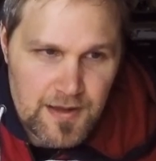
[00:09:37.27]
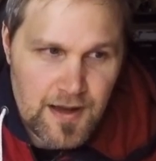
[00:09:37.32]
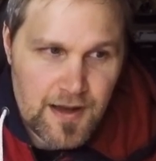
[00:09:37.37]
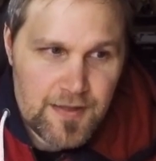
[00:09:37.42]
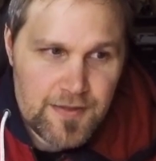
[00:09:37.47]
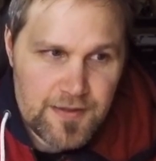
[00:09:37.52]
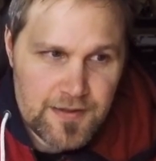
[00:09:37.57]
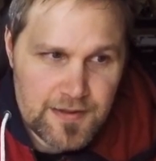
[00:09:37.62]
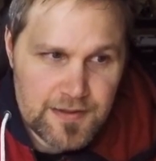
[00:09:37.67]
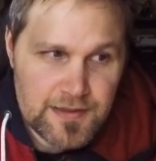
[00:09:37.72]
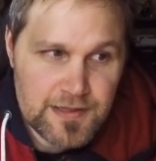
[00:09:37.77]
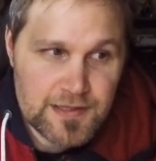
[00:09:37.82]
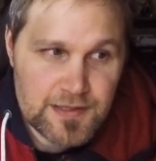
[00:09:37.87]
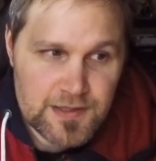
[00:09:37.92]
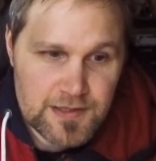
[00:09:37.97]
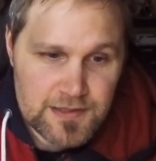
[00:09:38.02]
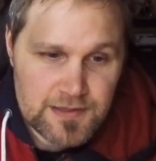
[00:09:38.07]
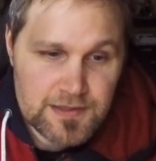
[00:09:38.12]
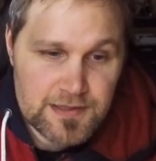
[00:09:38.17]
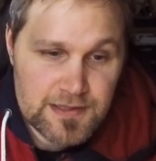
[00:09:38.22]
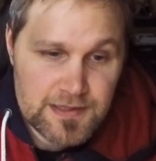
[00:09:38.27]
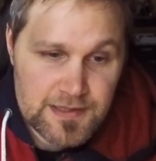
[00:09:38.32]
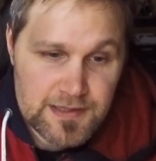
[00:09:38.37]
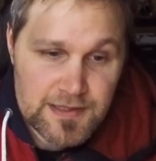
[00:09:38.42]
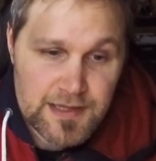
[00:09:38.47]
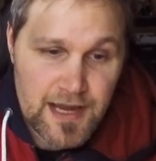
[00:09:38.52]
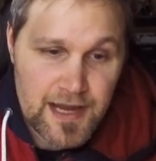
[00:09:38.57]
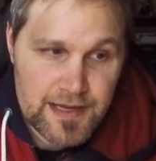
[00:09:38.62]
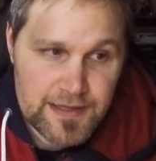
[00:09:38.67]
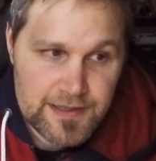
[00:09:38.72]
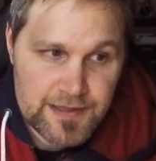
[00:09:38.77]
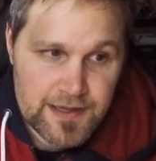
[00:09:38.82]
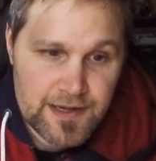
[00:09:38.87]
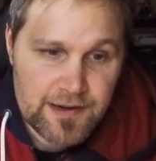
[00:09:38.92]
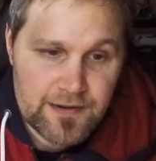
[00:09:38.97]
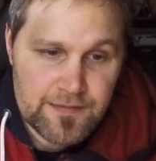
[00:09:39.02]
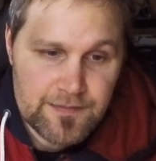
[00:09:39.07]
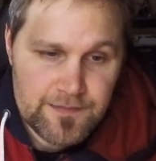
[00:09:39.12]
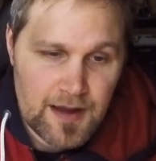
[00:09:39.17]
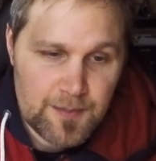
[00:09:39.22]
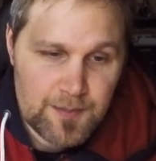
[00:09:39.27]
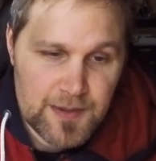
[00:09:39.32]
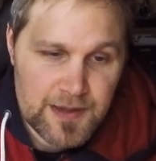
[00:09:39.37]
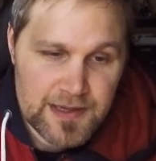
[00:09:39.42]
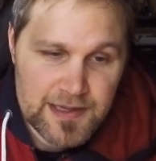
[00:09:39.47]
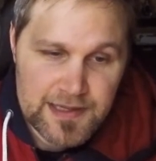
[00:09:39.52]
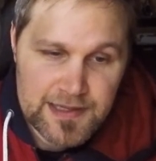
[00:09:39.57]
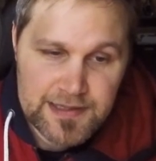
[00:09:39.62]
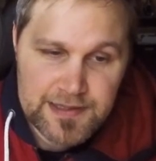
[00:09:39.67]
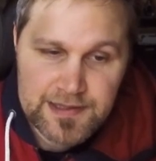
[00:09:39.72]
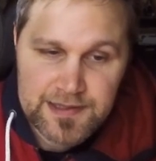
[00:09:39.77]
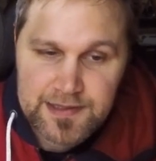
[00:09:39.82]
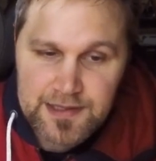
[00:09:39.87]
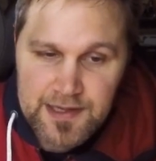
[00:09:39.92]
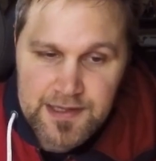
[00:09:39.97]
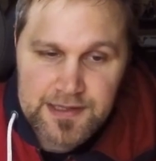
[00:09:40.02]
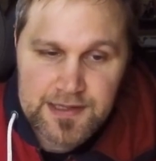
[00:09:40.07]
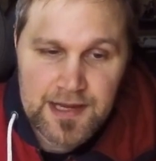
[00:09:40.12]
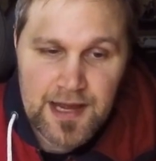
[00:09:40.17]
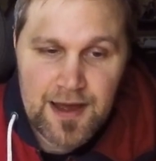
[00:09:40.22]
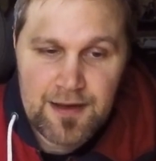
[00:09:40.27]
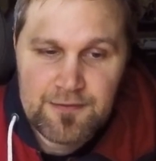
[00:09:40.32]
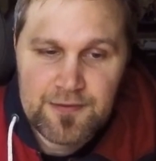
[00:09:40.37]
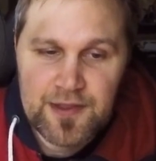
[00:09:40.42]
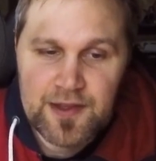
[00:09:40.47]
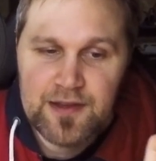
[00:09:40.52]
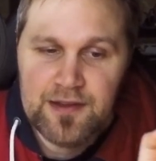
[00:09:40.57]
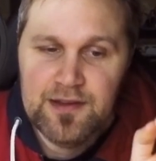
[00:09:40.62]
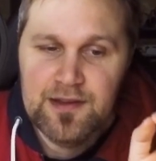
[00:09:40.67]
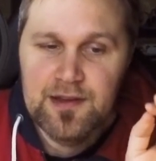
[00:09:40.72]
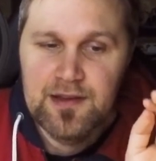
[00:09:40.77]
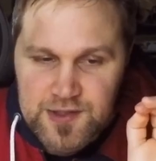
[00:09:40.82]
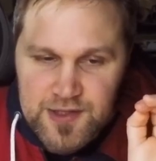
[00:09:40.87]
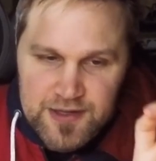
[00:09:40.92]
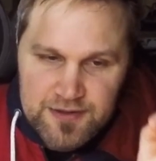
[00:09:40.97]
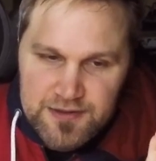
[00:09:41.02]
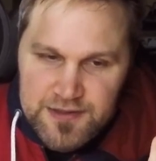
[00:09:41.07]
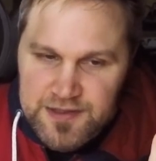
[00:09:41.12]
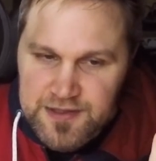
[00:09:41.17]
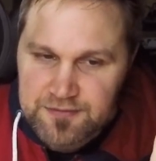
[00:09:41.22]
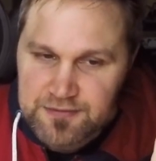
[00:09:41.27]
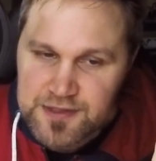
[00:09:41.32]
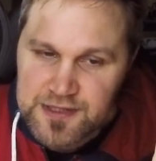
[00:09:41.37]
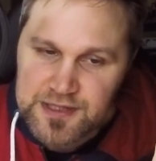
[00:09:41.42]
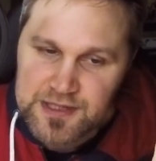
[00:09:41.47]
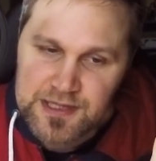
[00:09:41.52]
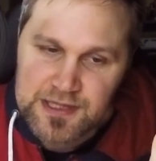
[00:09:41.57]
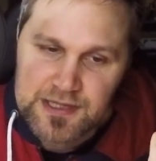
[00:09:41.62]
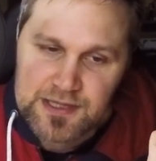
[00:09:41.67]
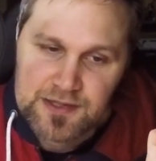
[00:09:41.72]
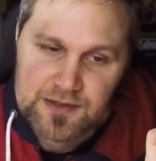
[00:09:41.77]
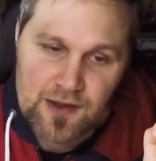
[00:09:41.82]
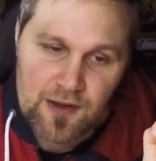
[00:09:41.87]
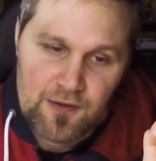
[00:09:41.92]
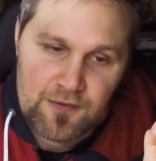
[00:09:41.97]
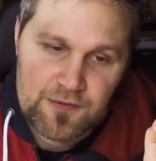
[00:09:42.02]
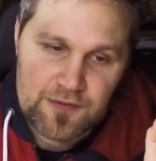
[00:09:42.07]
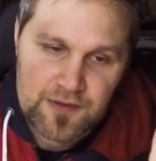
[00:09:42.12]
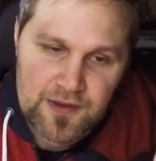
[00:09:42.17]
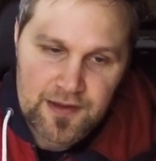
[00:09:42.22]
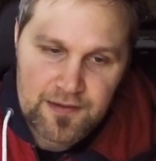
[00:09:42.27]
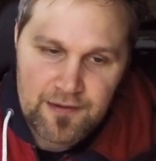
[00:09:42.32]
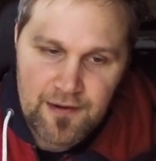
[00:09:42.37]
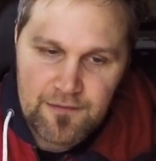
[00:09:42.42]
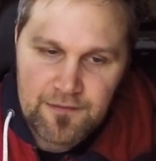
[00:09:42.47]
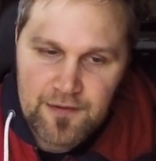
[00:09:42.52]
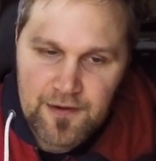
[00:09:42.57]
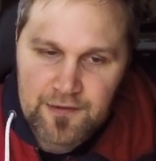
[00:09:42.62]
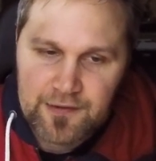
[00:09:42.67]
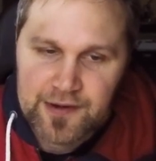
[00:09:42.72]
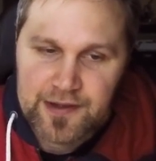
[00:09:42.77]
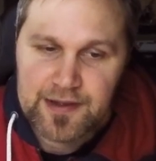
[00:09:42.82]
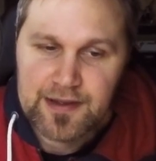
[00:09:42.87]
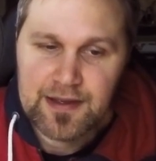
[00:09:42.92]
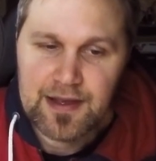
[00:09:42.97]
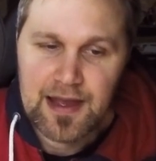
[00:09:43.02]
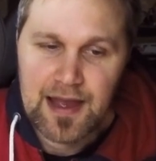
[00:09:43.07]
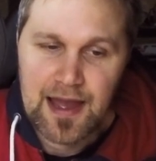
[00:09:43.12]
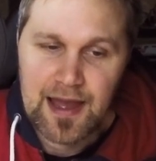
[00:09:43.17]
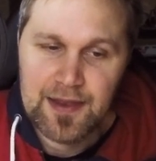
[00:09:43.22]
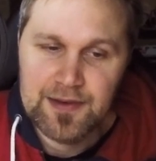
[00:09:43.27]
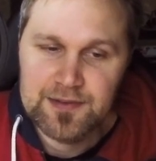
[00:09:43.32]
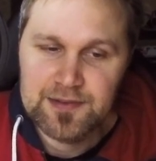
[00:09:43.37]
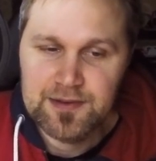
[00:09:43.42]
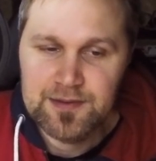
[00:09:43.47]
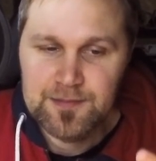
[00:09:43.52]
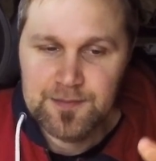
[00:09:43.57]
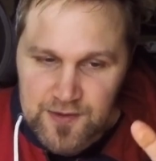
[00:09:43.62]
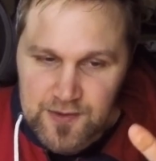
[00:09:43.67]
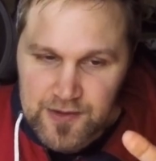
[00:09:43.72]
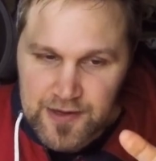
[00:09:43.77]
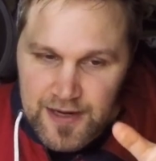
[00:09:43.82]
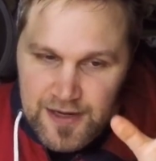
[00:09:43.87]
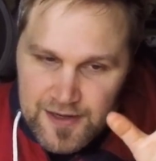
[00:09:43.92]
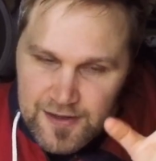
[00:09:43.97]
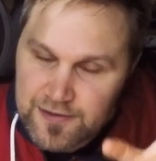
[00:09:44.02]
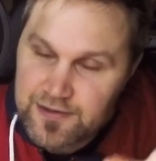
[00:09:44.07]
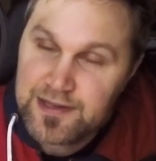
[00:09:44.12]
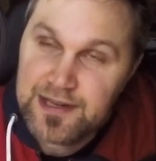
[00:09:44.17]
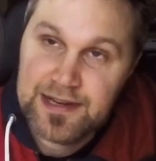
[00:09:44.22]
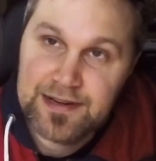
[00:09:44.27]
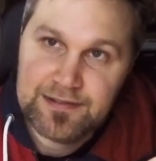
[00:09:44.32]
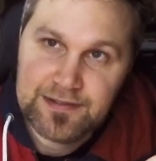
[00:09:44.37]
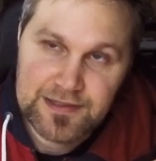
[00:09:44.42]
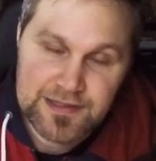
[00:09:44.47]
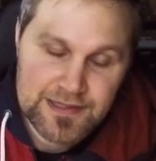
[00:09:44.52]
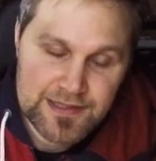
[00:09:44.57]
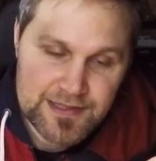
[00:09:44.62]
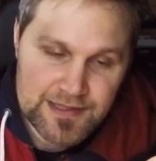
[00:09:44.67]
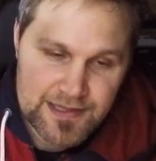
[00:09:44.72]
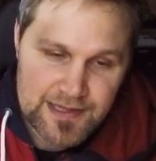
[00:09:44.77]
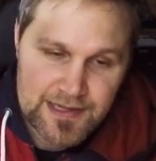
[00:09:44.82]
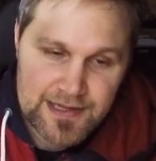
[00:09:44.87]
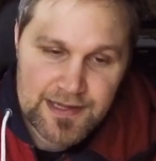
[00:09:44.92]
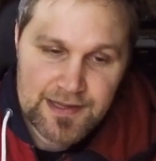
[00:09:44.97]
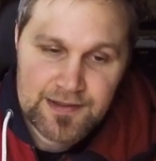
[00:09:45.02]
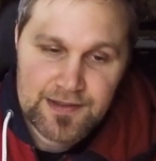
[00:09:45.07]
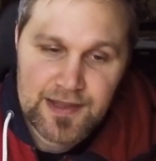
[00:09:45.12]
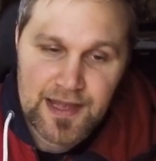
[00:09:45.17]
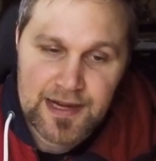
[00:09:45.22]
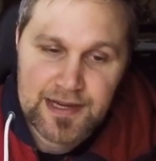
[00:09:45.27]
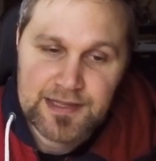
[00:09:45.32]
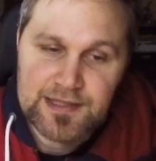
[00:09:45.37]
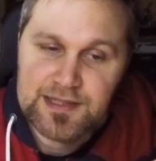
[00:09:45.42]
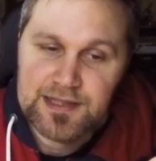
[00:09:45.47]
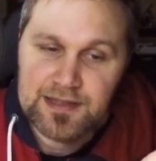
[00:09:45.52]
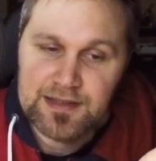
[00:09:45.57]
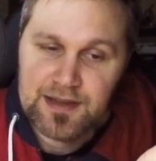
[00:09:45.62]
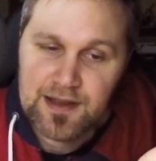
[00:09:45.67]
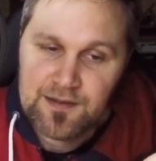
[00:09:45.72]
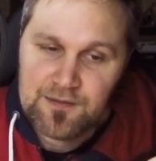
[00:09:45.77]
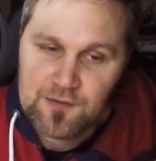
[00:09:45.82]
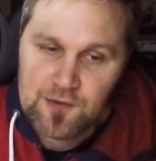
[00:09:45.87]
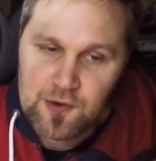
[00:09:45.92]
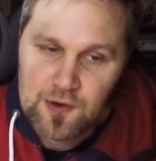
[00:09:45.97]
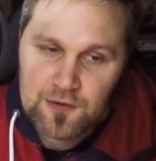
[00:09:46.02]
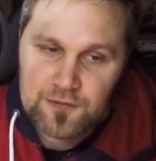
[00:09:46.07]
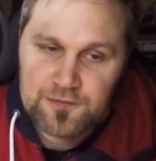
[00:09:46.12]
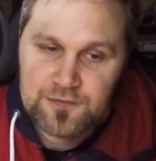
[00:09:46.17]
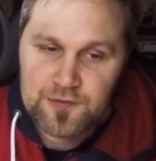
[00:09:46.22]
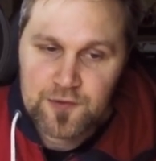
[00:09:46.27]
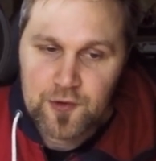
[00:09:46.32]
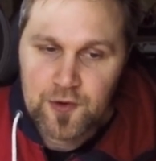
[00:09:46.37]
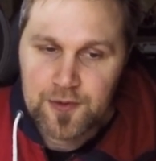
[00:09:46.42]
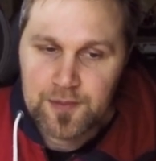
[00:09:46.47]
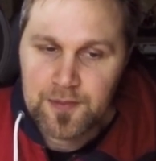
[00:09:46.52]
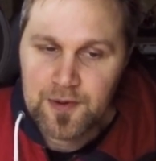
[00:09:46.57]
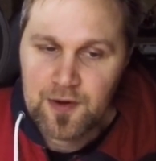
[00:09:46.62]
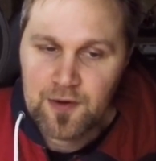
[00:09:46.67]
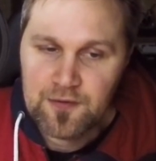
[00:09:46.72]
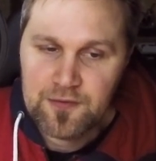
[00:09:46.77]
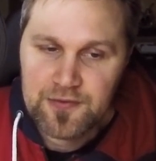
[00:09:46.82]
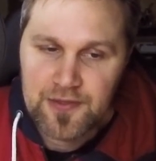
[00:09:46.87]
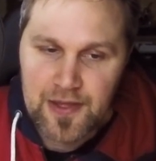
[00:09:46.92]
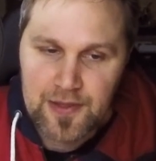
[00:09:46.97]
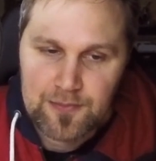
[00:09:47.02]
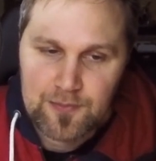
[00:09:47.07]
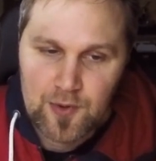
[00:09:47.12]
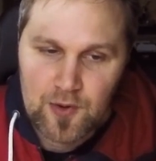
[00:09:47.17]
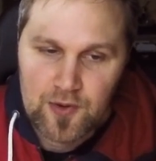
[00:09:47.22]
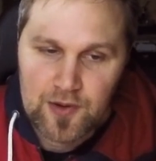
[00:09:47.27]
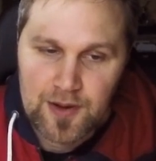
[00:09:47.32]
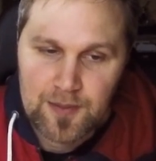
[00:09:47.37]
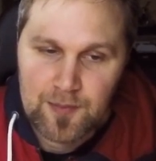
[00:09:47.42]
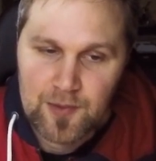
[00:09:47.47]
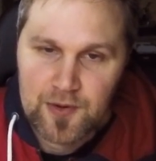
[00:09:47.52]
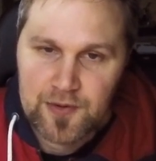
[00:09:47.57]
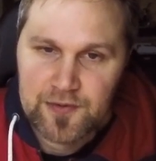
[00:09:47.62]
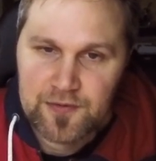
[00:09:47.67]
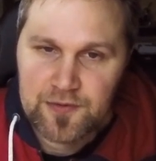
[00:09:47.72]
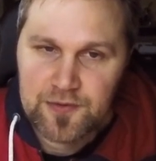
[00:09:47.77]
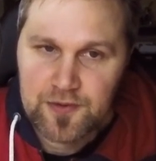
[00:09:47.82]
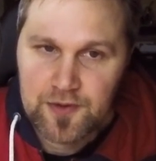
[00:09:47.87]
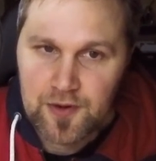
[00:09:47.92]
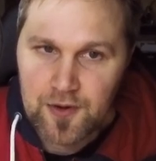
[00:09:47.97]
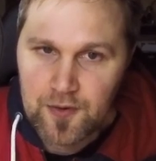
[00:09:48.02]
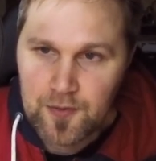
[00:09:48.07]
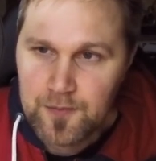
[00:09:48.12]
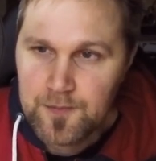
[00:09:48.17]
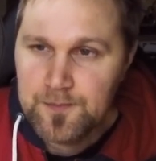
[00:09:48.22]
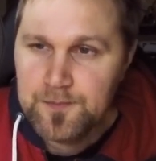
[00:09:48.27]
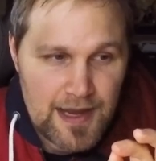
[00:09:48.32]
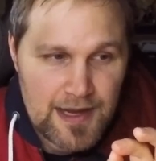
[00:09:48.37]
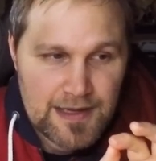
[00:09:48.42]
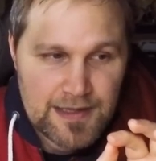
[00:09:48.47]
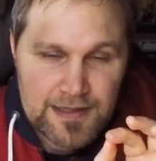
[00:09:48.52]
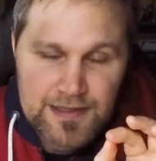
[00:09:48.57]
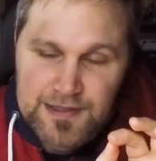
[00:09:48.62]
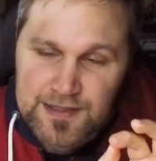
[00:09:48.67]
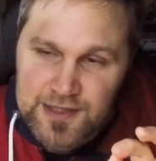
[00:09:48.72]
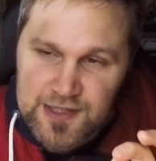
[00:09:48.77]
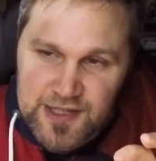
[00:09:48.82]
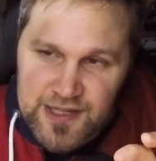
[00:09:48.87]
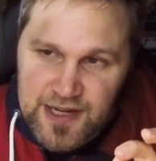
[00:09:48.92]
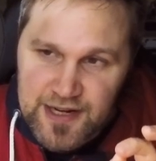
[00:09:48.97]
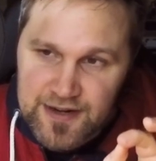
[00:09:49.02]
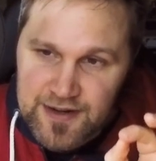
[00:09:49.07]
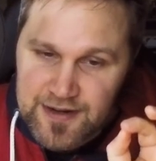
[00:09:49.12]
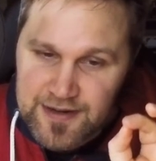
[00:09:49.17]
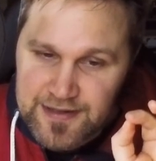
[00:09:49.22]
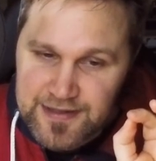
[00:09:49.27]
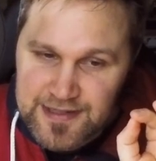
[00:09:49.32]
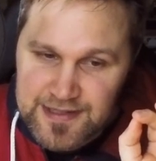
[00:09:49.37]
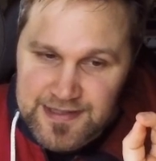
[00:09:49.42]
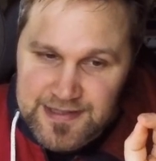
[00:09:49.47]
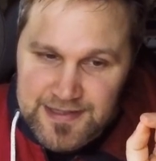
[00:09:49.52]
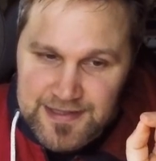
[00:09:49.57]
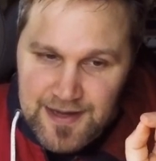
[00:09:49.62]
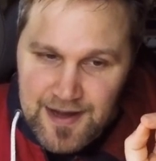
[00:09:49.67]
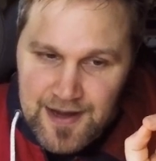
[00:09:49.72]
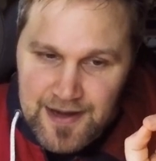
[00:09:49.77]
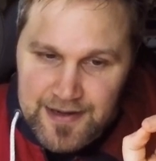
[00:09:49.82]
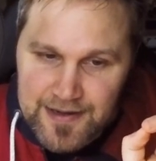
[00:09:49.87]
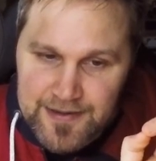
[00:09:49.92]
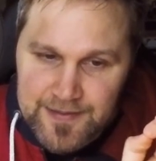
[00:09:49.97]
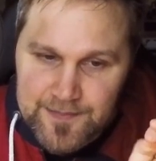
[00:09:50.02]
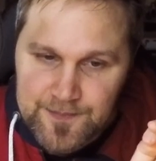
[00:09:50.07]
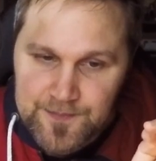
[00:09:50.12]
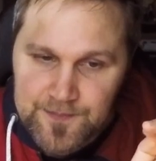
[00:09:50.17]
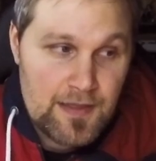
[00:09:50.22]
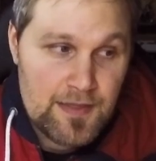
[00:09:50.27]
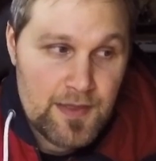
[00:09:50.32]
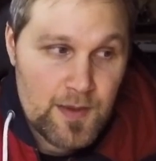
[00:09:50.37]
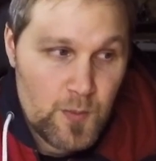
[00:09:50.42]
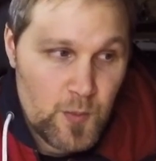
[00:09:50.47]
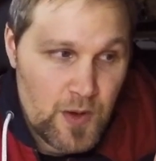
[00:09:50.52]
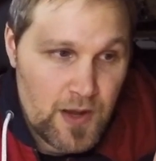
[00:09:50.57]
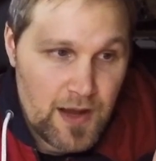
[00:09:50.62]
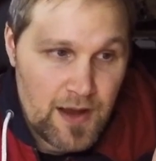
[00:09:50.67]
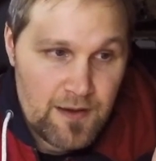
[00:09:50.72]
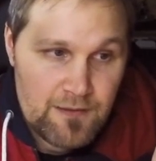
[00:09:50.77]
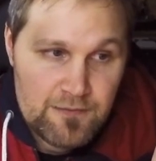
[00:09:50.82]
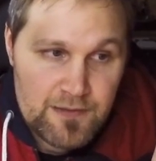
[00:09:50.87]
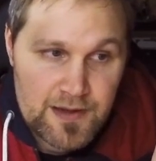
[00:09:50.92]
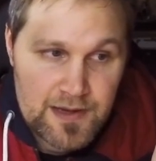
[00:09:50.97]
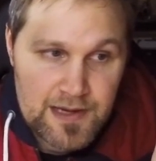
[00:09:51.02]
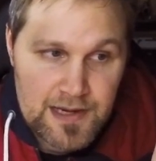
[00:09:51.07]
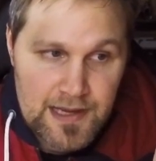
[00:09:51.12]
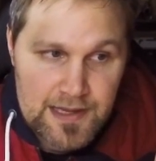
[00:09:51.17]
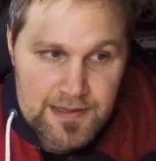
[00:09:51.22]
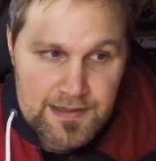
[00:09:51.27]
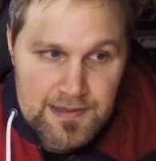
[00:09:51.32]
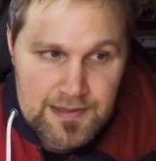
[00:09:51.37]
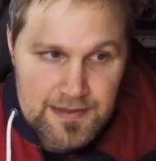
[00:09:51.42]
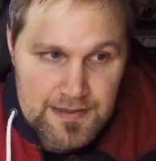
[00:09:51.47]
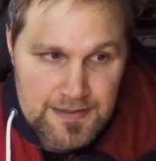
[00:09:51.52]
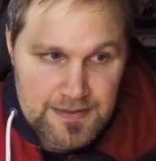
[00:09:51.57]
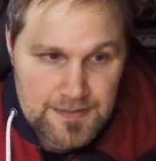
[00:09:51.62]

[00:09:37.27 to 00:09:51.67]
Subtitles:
I think this is A tier. I mean, it does have the characteristics of Girafarig and you can clearly see that it's an evolved form of that Pokemon, so A tier design. And then we have Wiglet.